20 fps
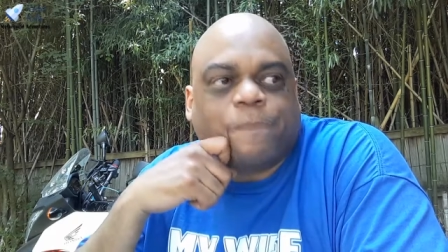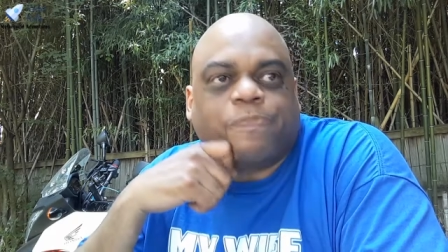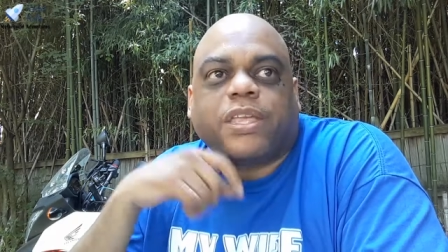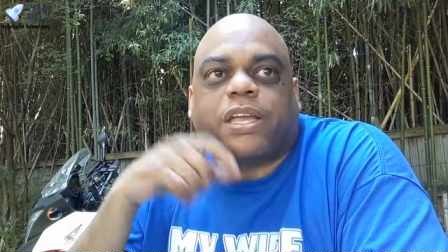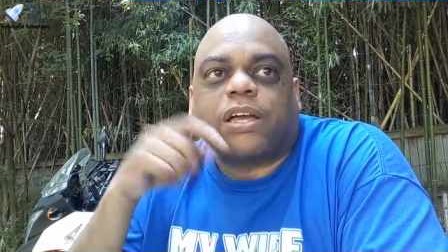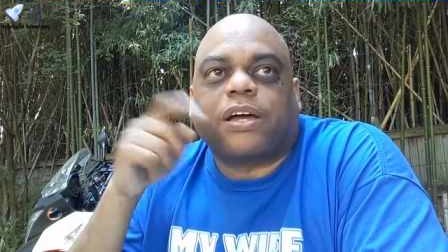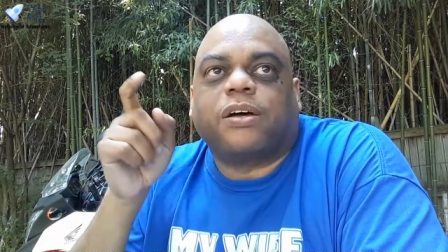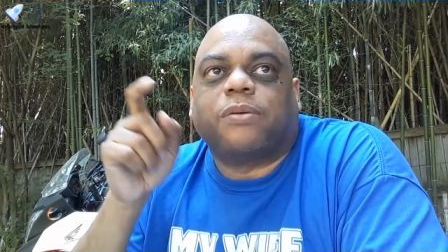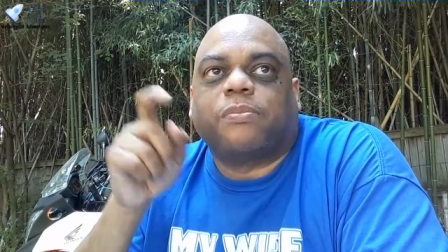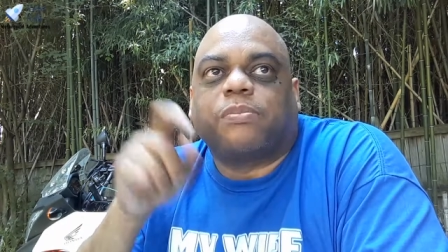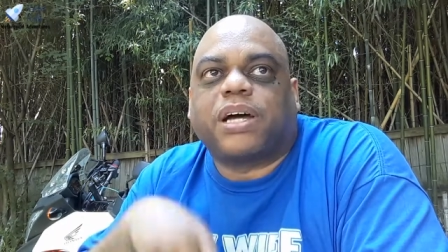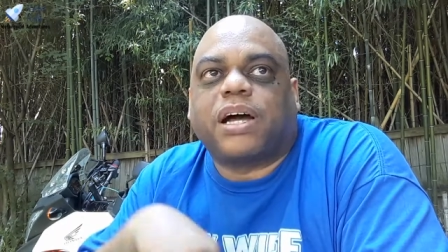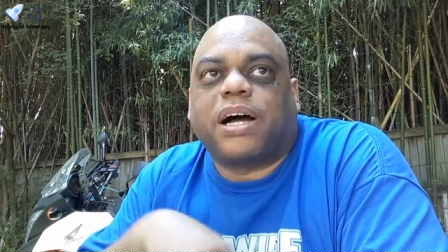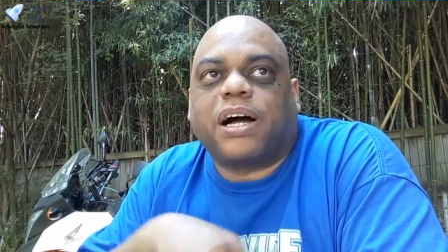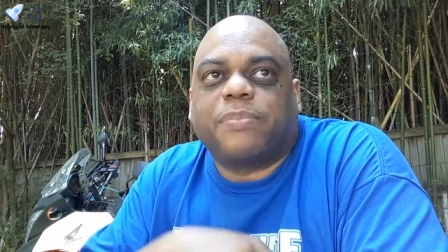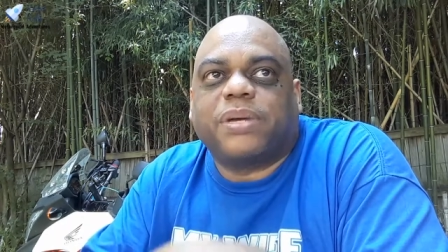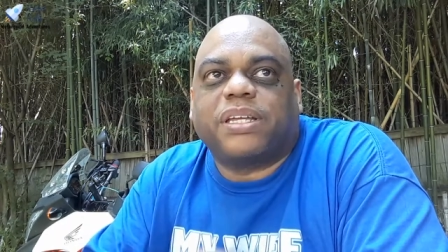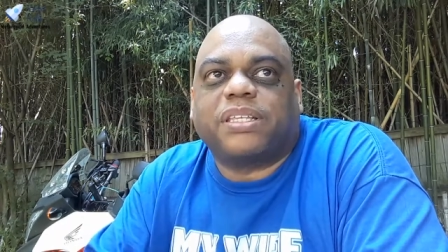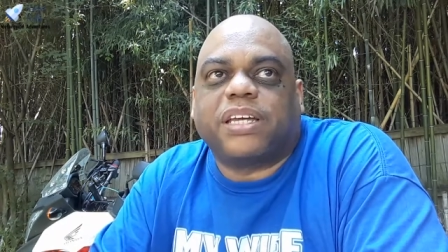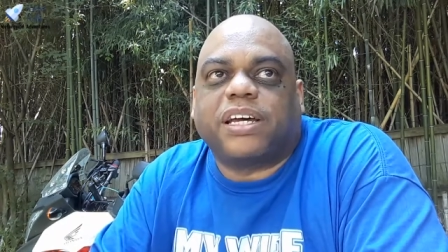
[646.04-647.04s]
um,
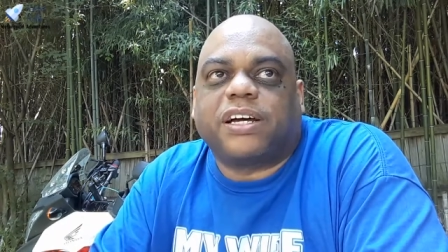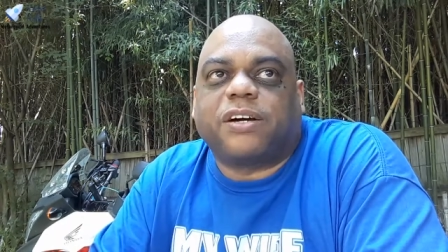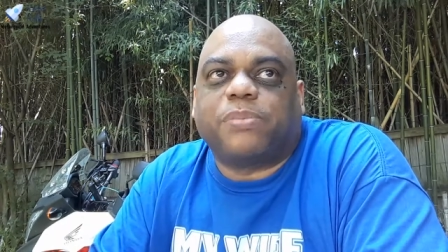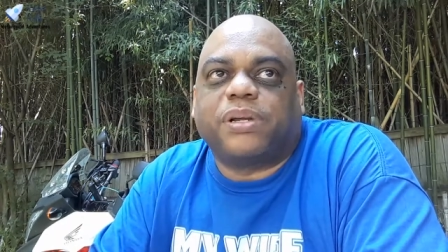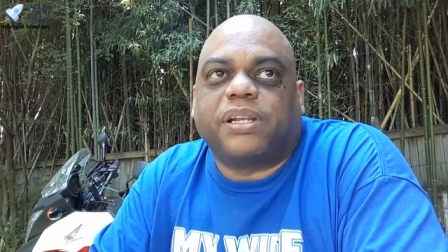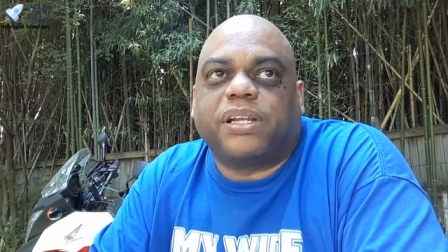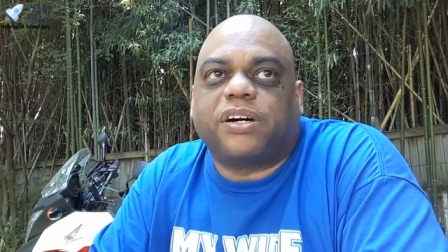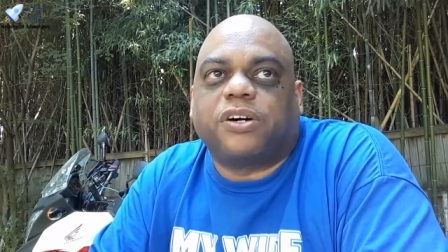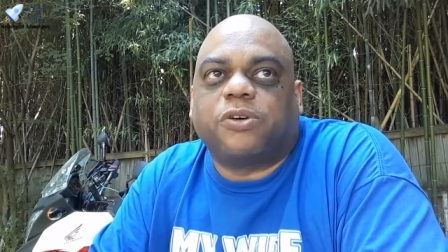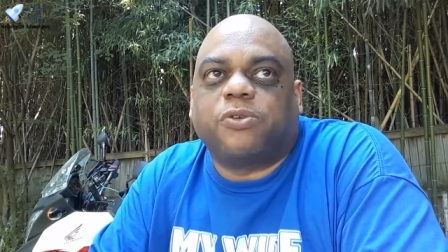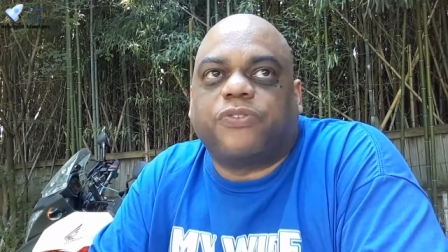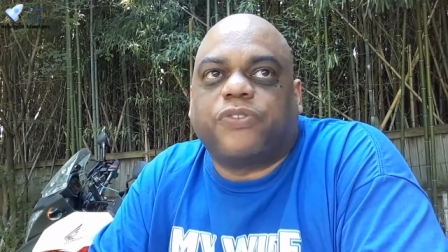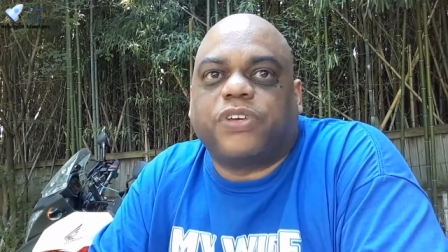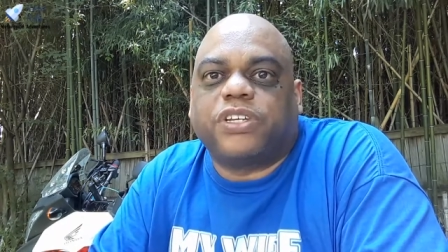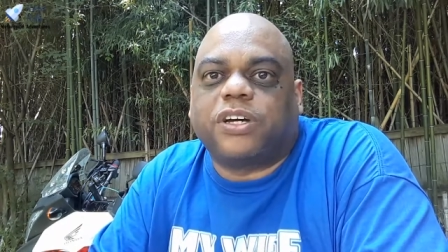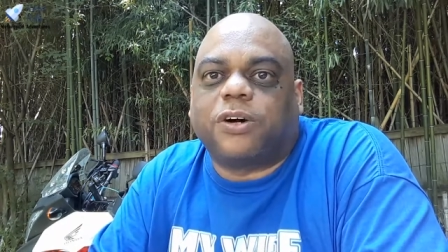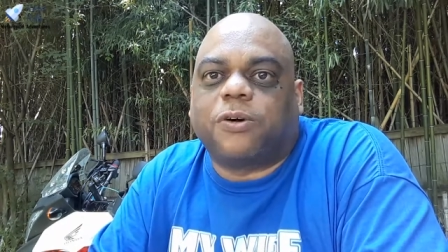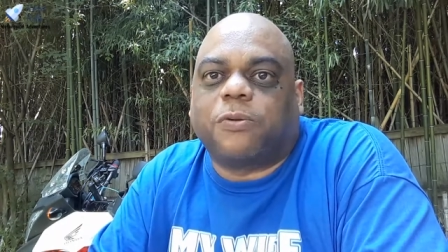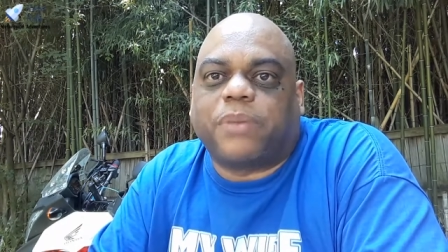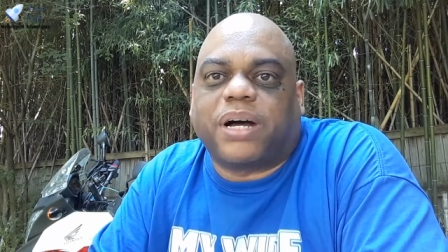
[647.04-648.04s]
comment down below if you
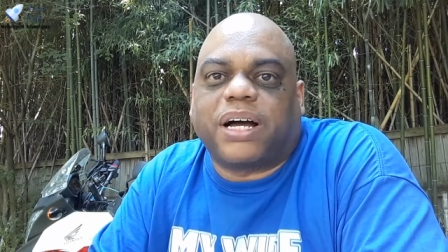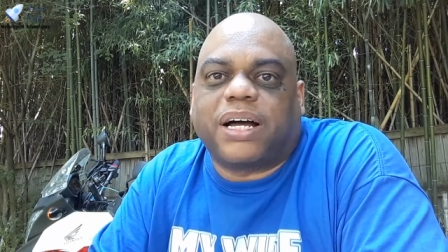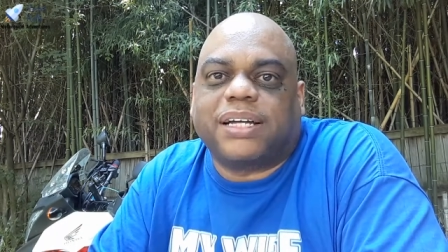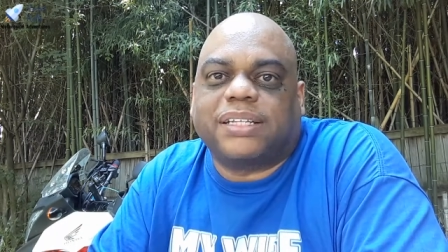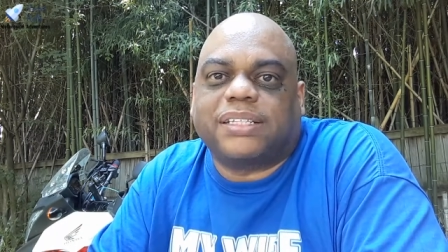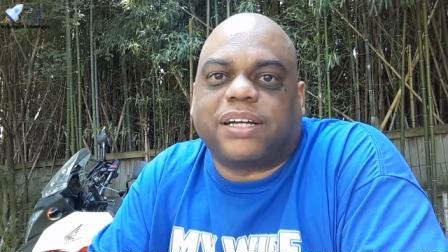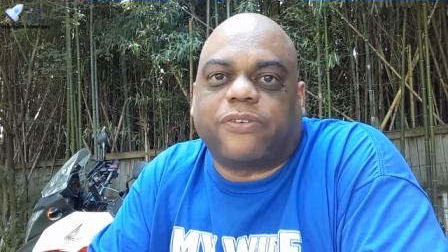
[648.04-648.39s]
don't mind.